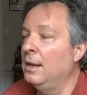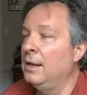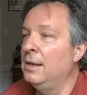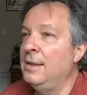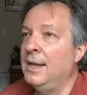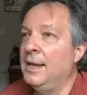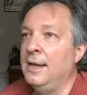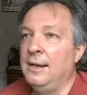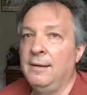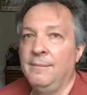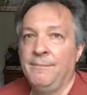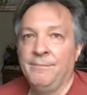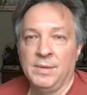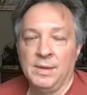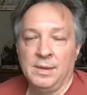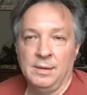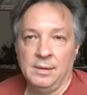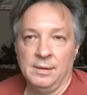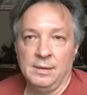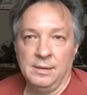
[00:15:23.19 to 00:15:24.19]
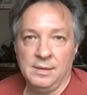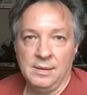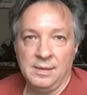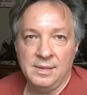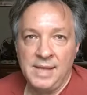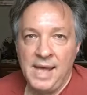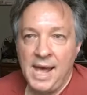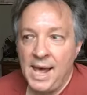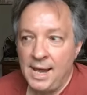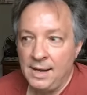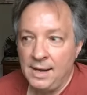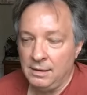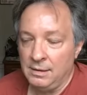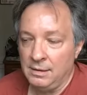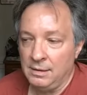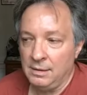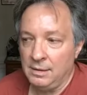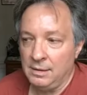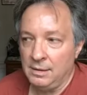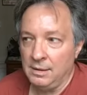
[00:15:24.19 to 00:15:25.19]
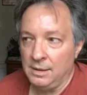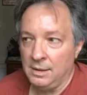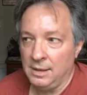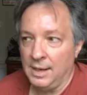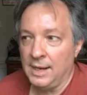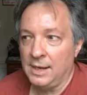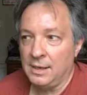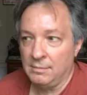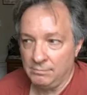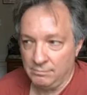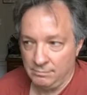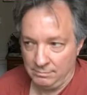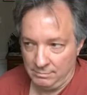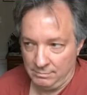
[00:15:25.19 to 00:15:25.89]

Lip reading: Then that, like,